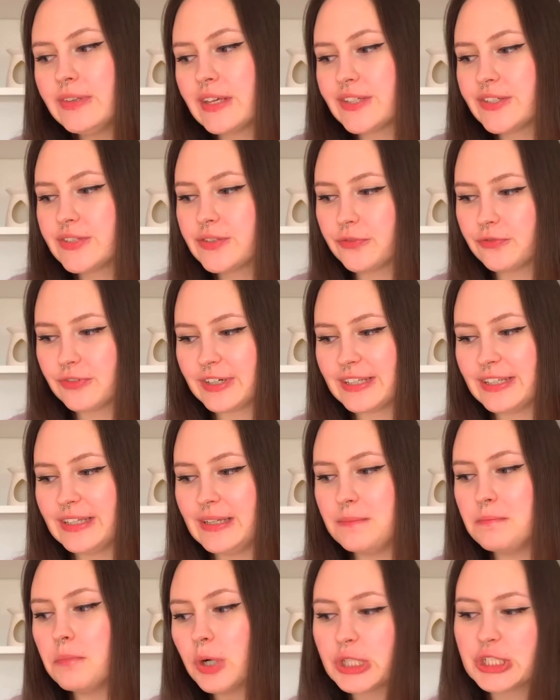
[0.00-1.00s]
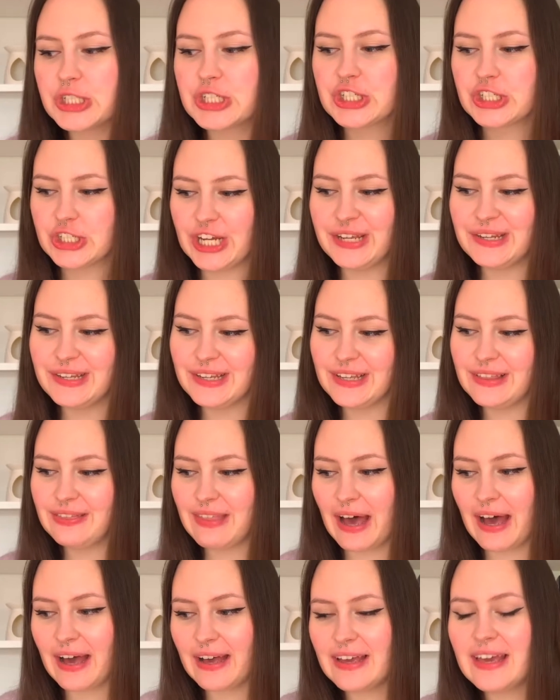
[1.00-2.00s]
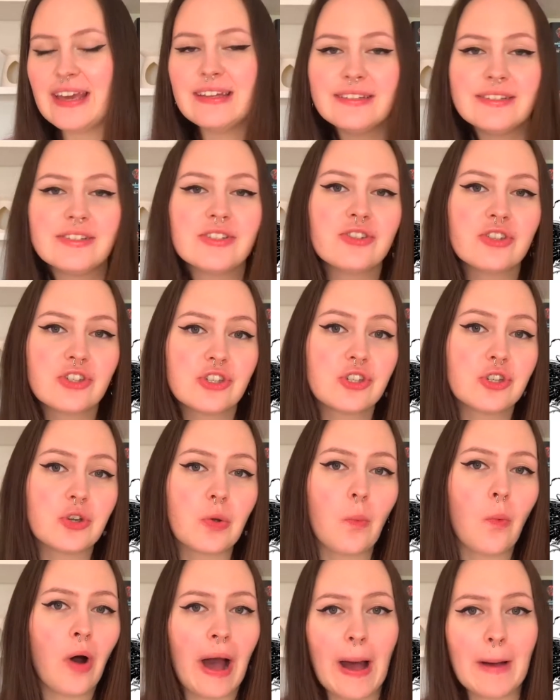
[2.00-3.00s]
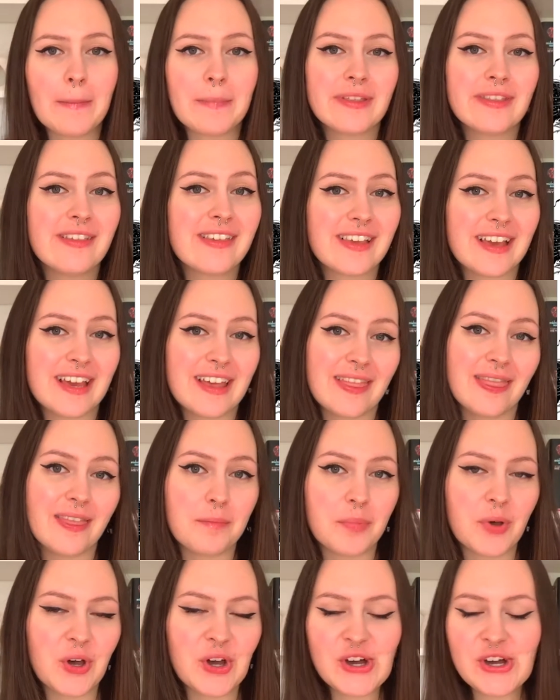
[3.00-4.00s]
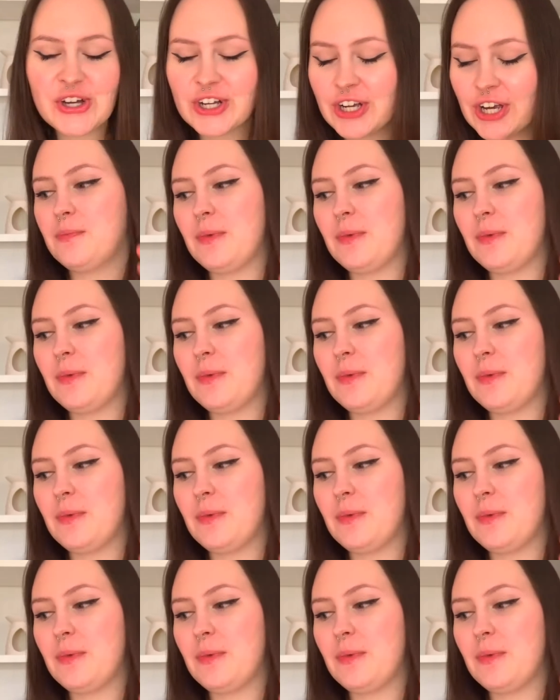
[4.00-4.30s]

There's not really much in it that hints to what happens in the book.